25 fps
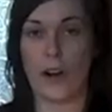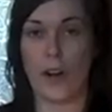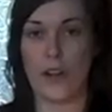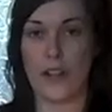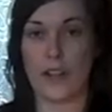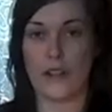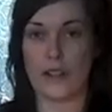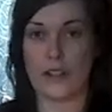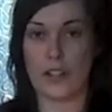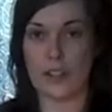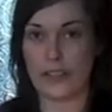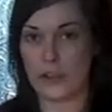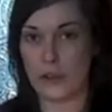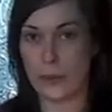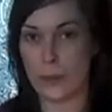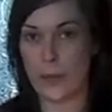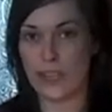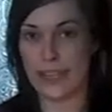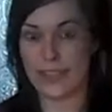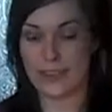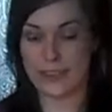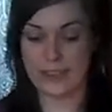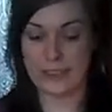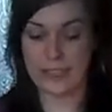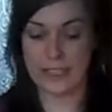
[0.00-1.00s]

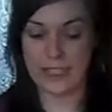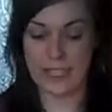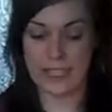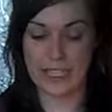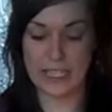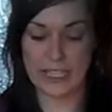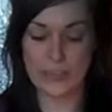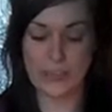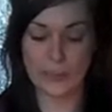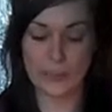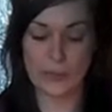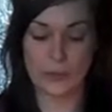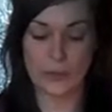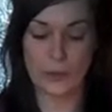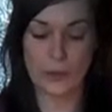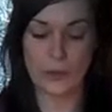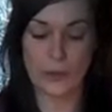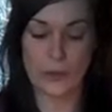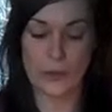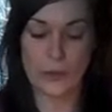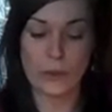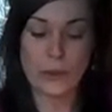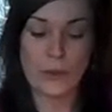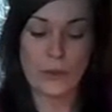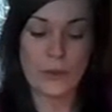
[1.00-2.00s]
120 degrees
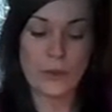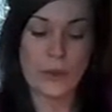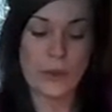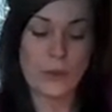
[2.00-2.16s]
to